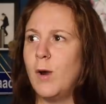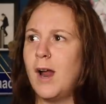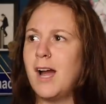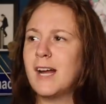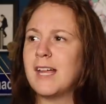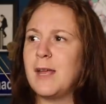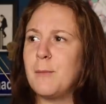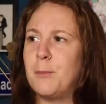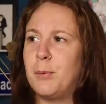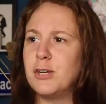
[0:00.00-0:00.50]

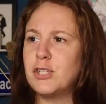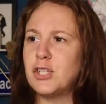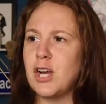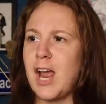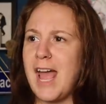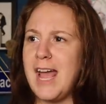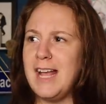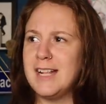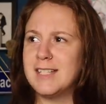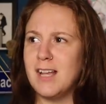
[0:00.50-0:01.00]
Rocky, put
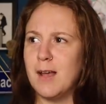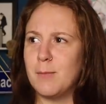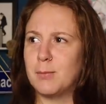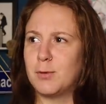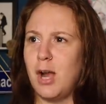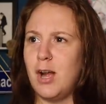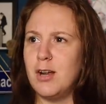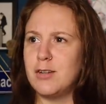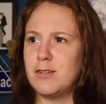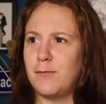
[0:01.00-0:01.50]
your hands
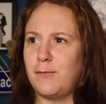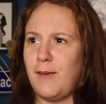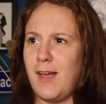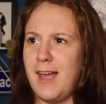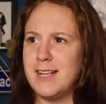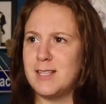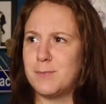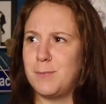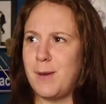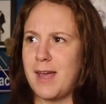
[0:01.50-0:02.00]
up, guard your
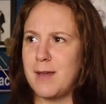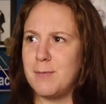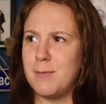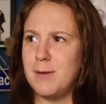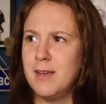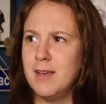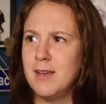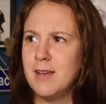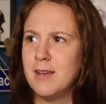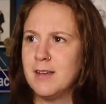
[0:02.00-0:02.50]
face, baby.